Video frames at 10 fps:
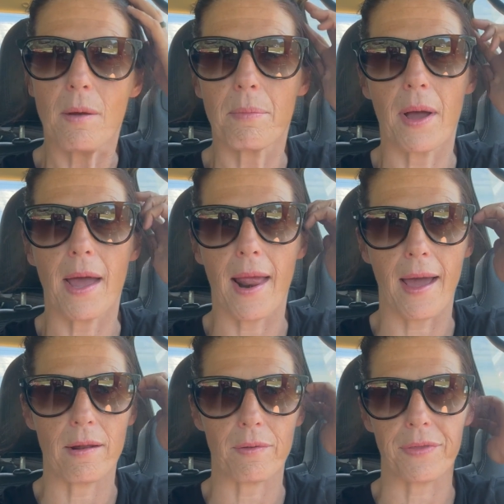but
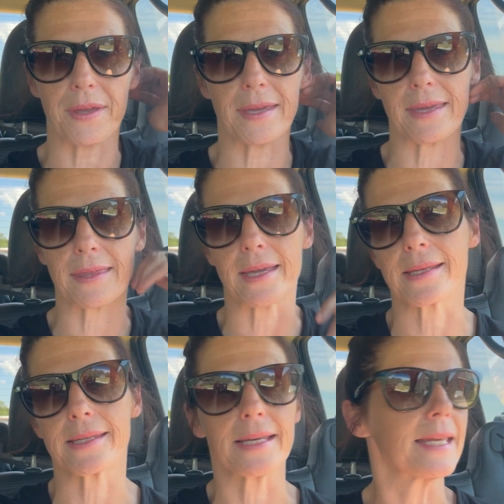I don't think he
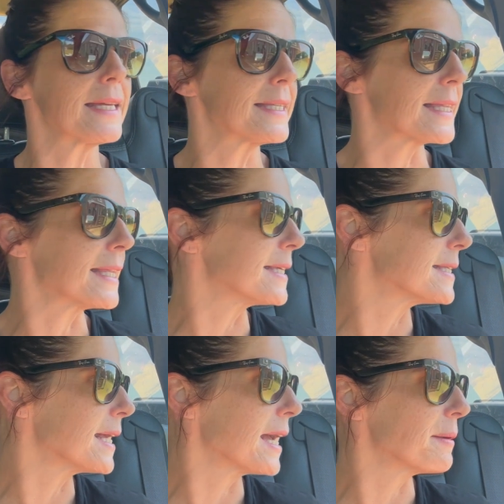thinks he needs it this
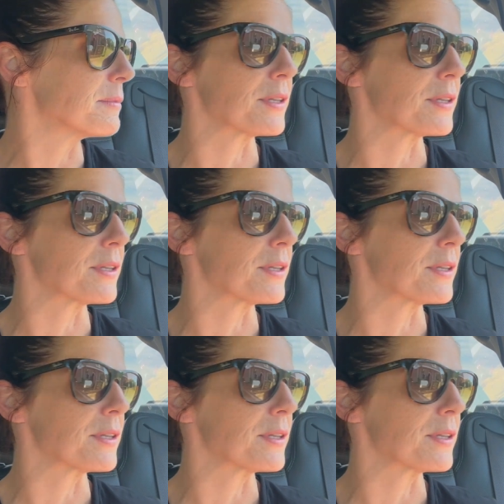time.